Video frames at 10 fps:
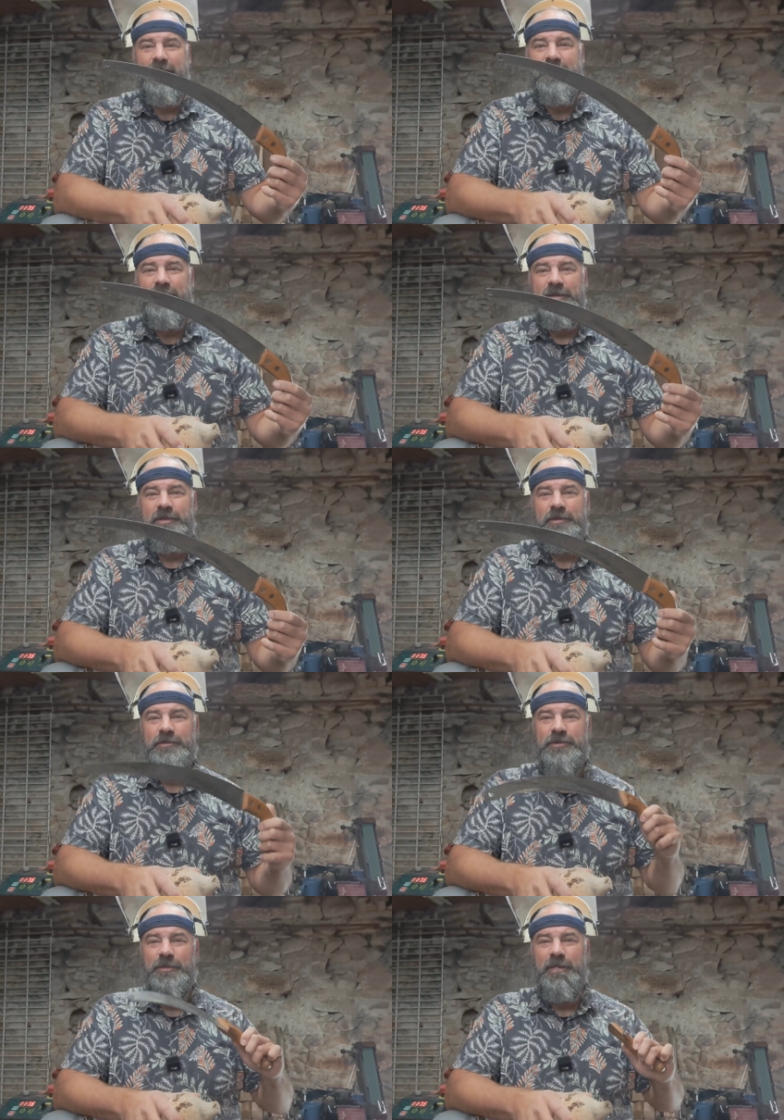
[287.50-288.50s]
So
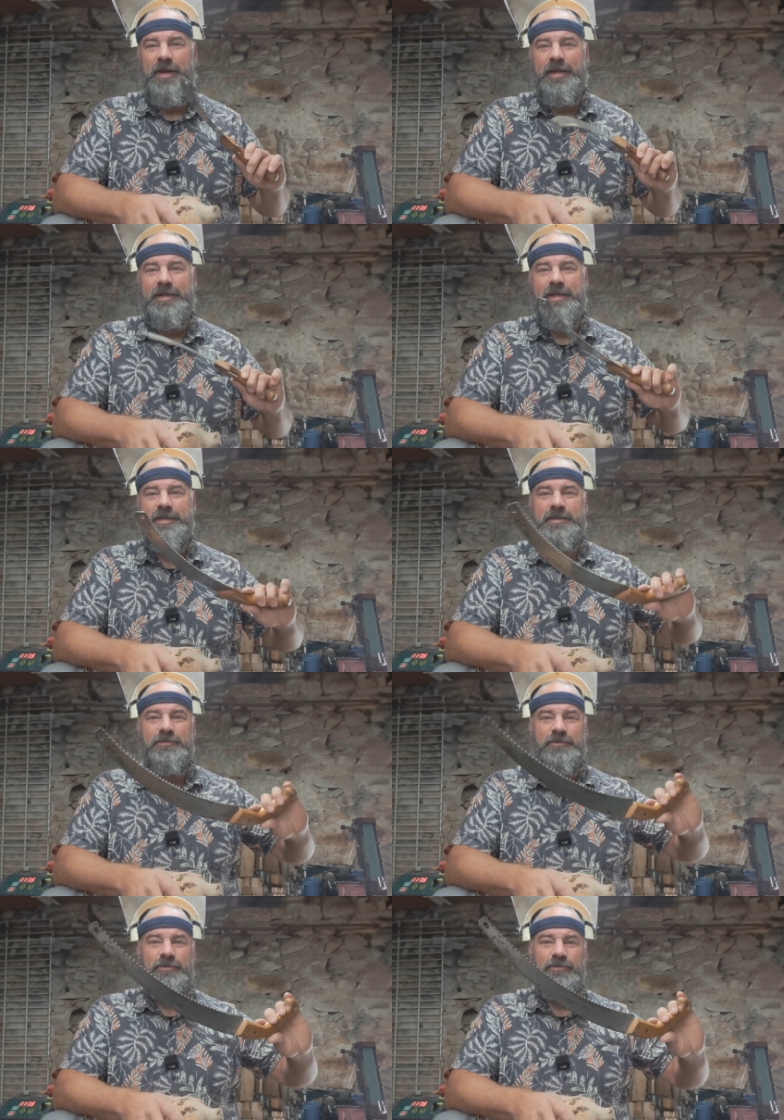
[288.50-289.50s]
something like this,
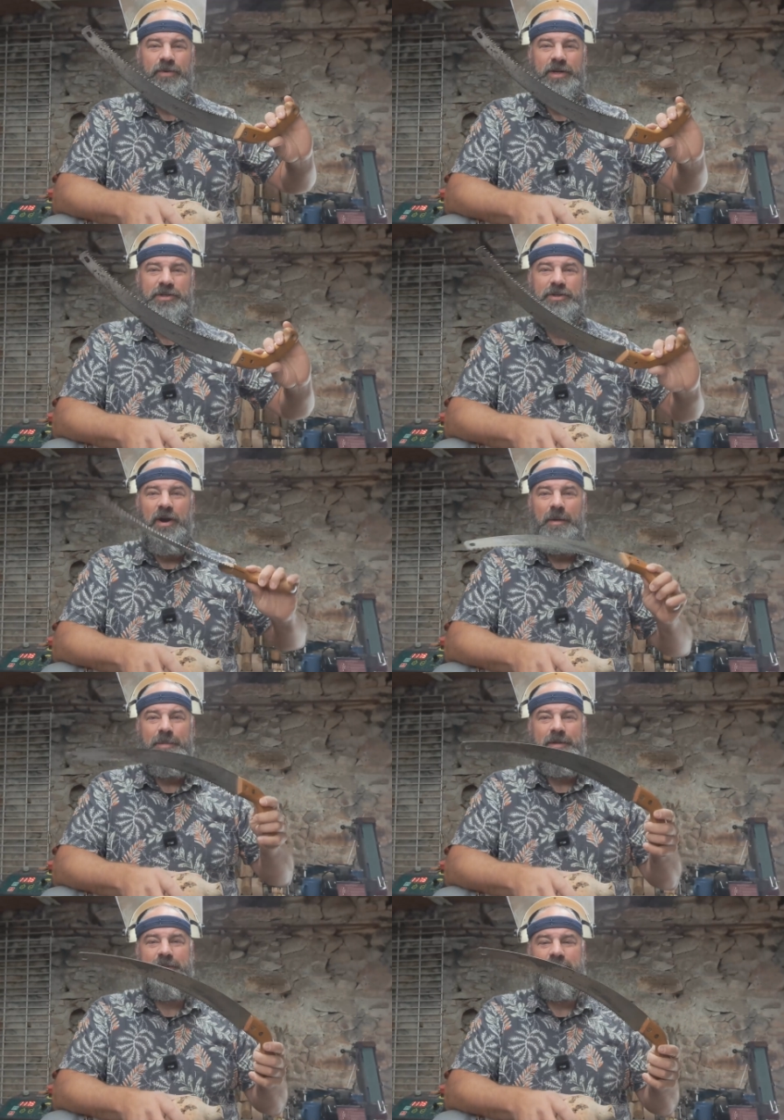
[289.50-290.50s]
really sharp,
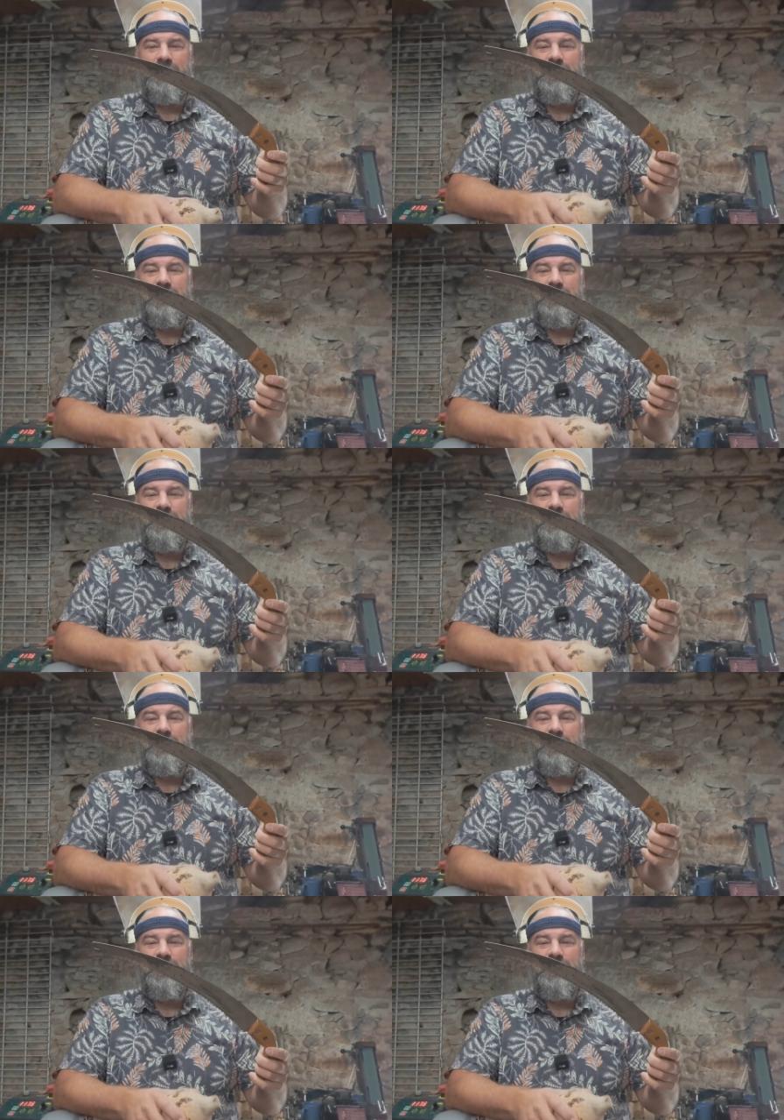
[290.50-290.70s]
and it can